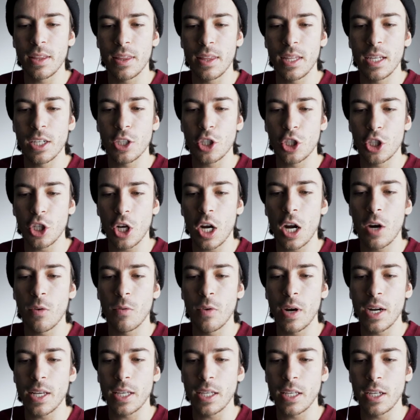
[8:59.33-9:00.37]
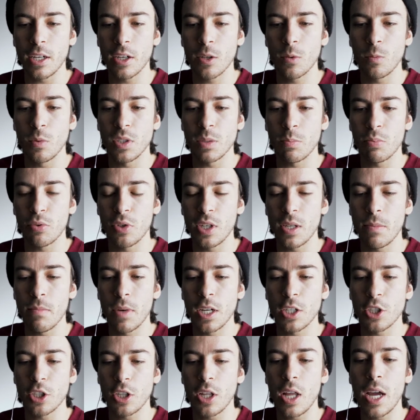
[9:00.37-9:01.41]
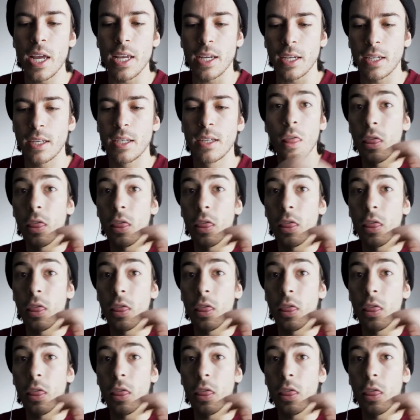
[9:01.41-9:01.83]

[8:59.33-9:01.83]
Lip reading: this shot right here was pretty much like